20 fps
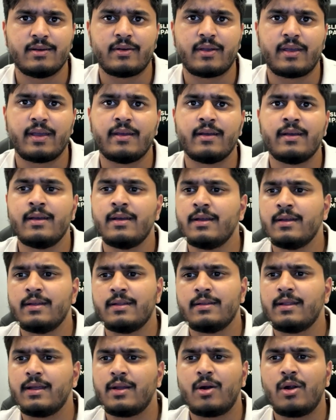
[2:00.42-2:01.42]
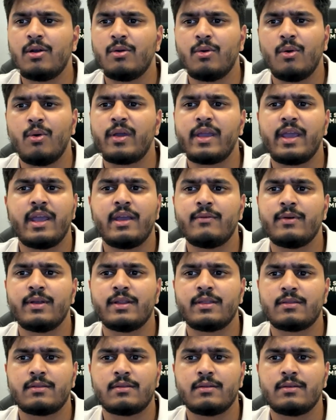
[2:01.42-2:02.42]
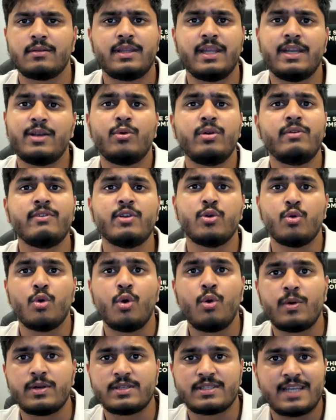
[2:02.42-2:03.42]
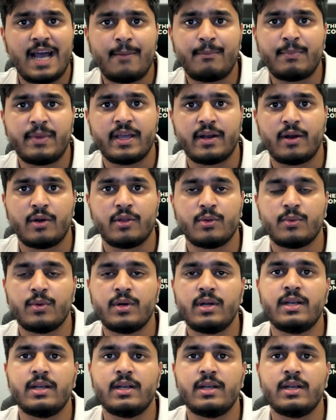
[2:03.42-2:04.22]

Okay, they're all okay with, they don't even know what's happening around the world.